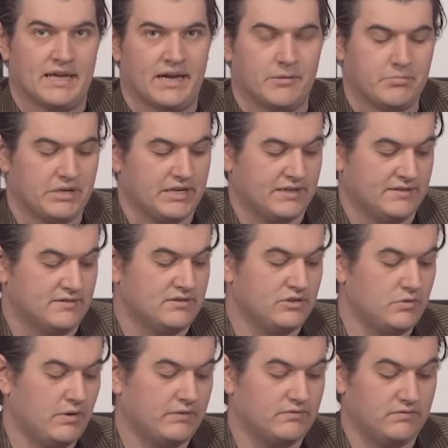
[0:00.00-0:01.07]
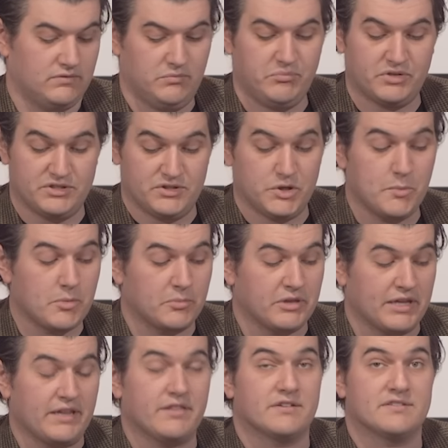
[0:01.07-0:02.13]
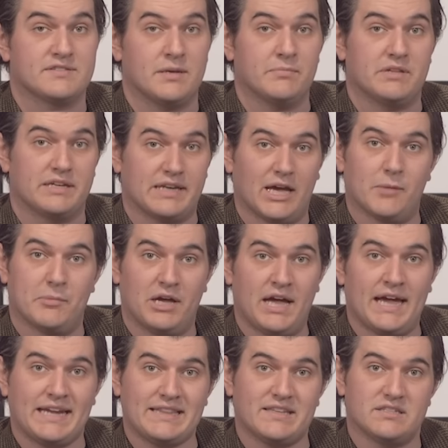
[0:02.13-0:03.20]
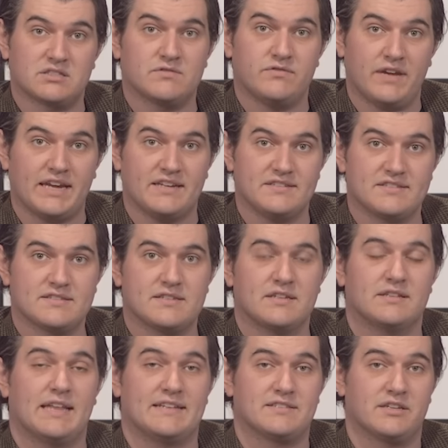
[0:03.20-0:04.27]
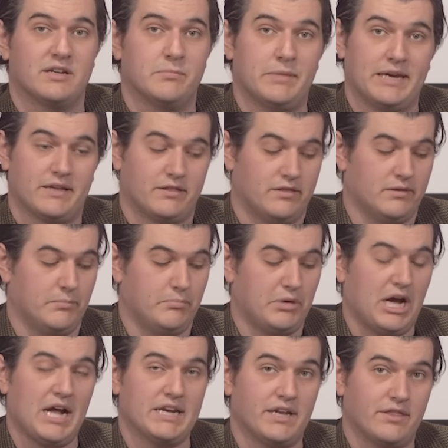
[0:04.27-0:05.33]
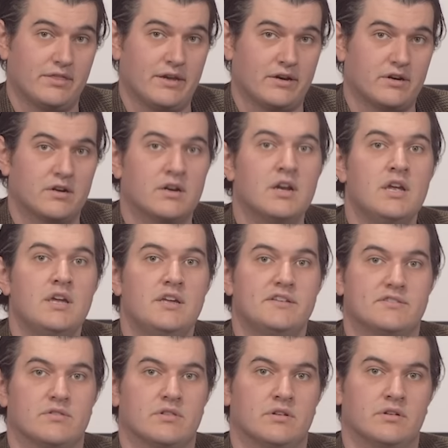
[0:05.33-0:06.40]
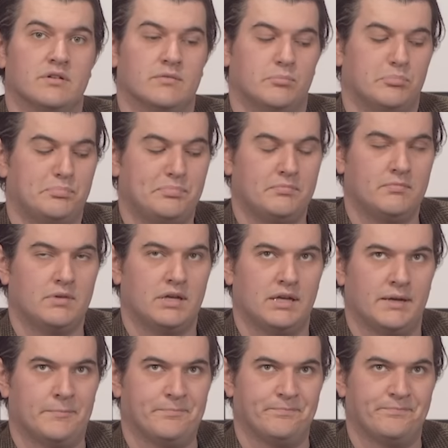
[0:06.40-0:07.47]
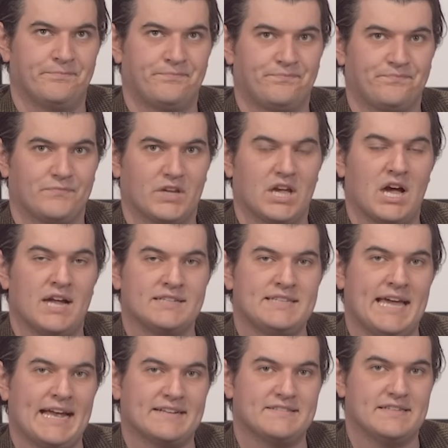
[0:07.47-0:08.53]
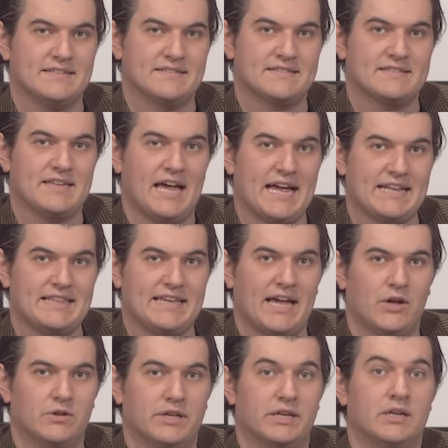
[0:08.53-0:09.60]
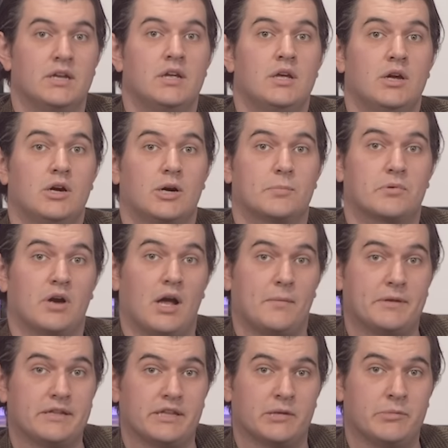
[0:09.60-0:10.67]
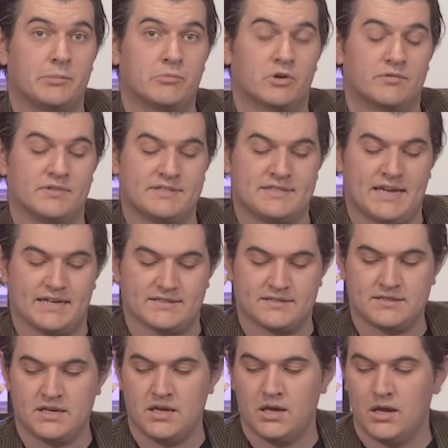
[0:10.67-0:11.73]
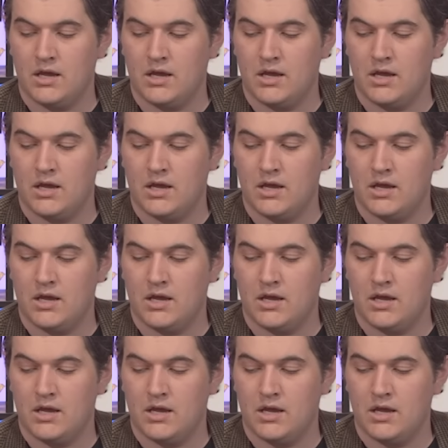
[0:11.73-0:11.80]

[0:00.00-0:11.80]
that, because presumably there's something now behind this face that's going to make the body thicker, so the contacts inside the outlet are probably a little bit more recessed.